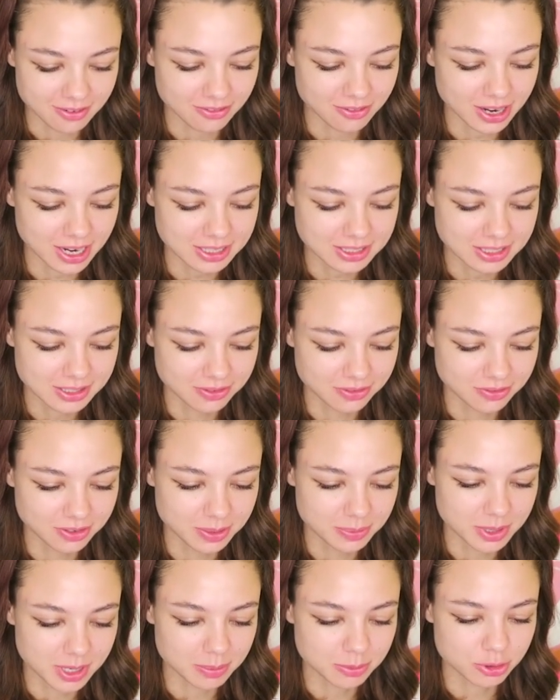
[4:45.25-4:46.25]
Let's choose
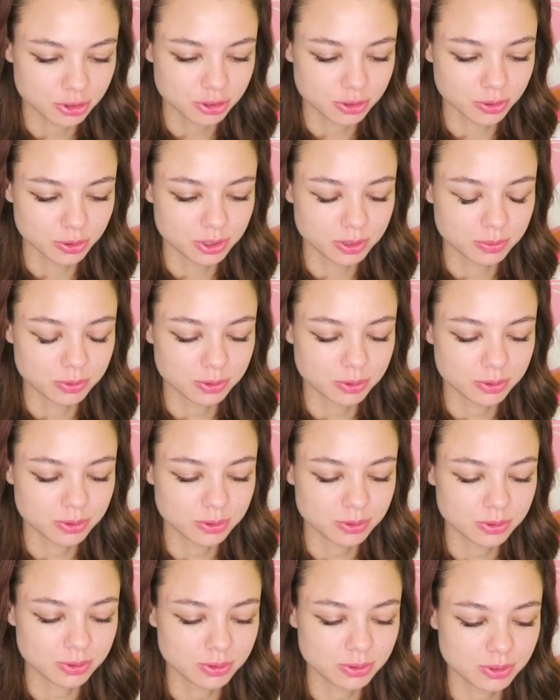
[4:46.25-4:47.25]

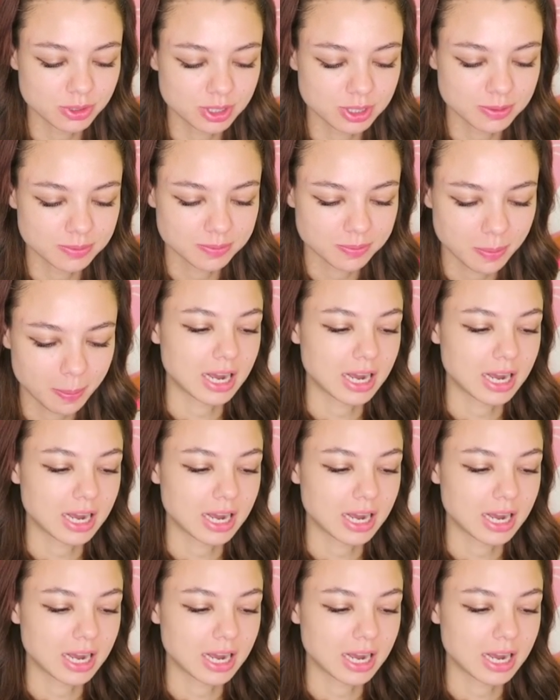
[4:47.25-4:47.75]
something...